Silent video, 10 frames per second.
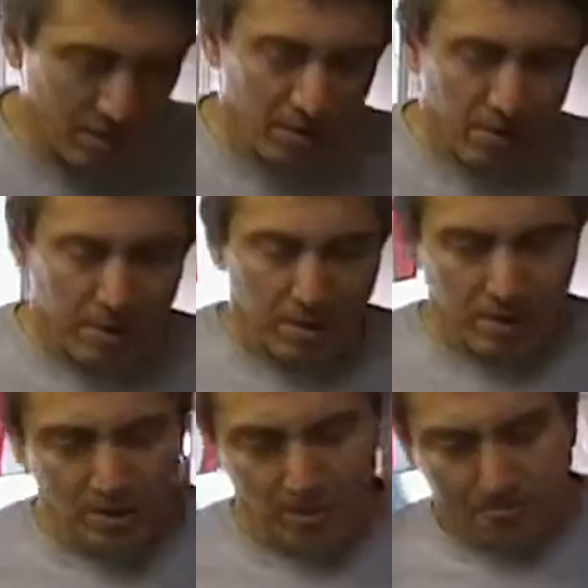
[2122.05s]
on that
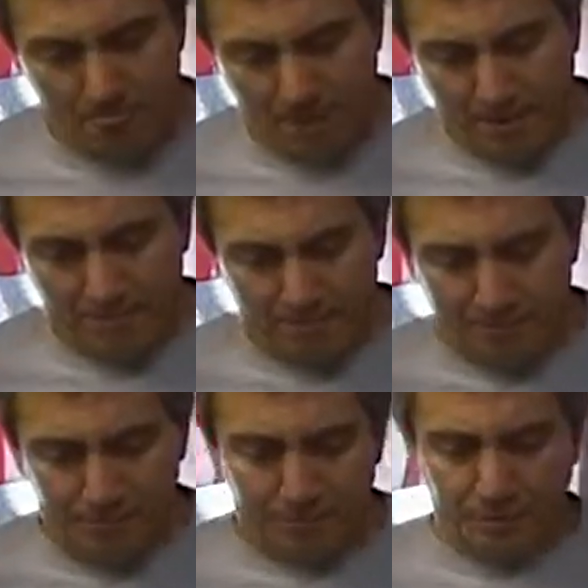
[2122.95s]
subject.
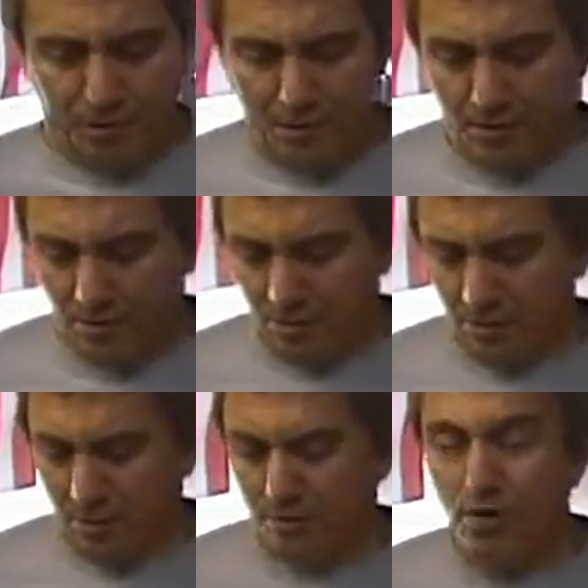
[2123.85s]
No.
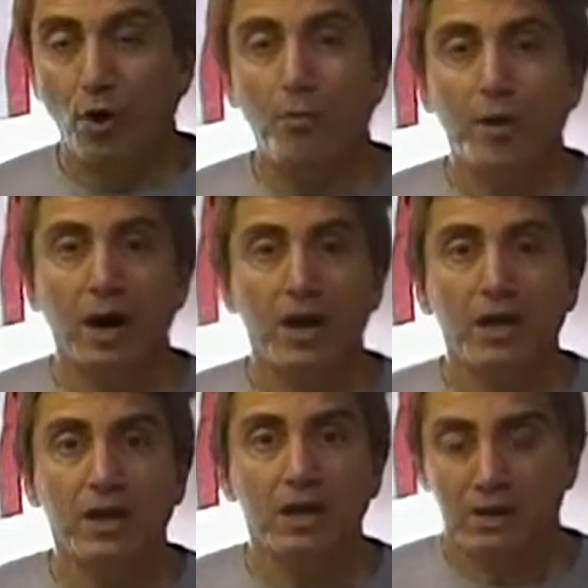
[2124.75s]

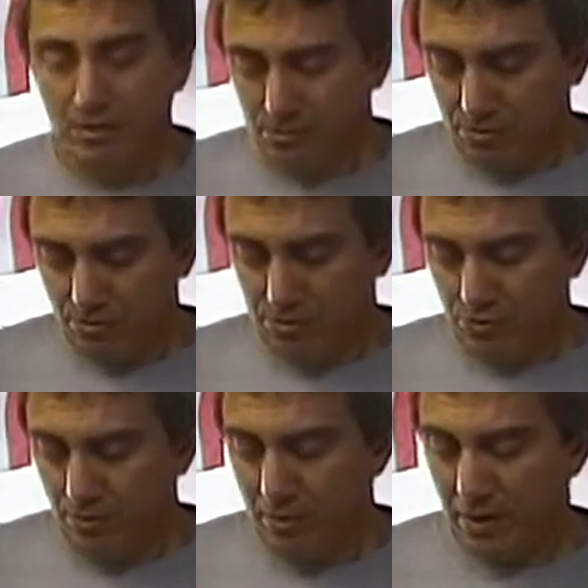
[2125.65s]
Nobody
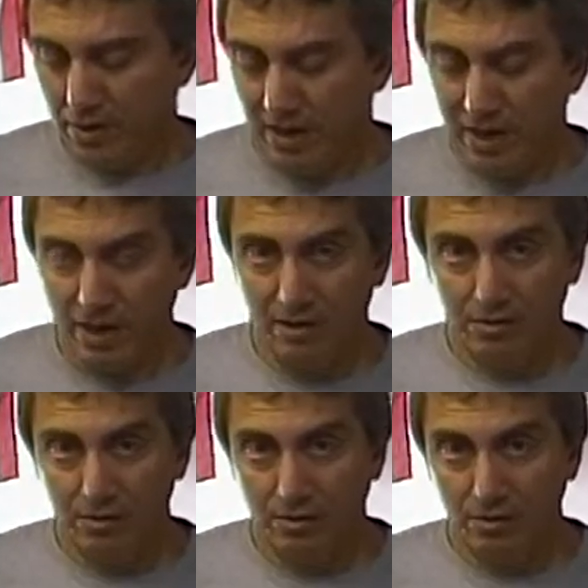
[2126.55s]
should be
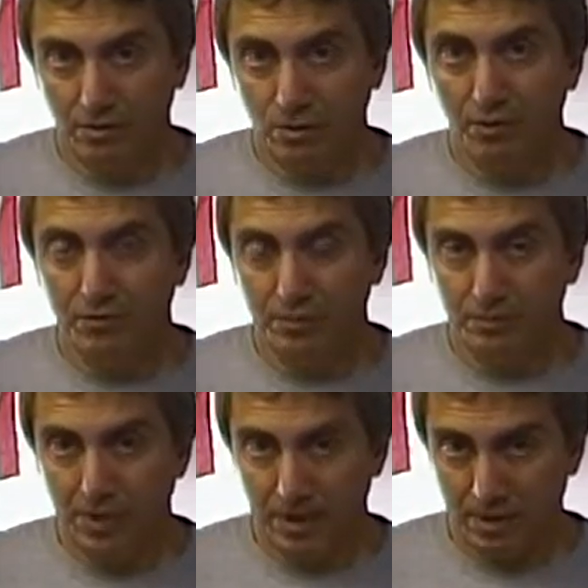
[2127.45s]
allowed off the
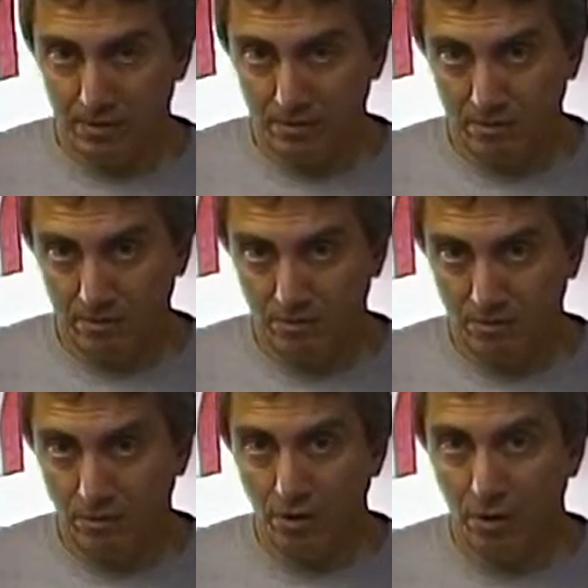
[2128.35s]
plane
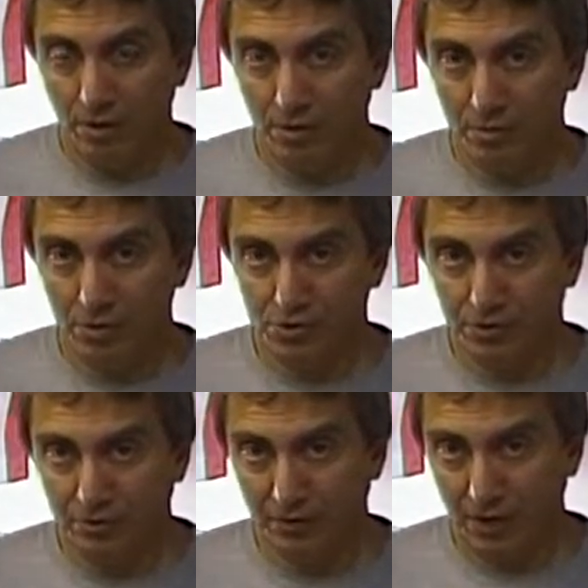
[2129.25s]
or on a
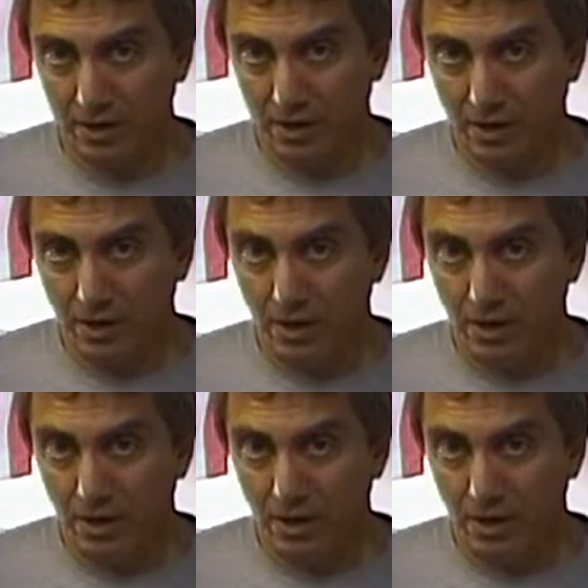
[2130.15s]
commercial flight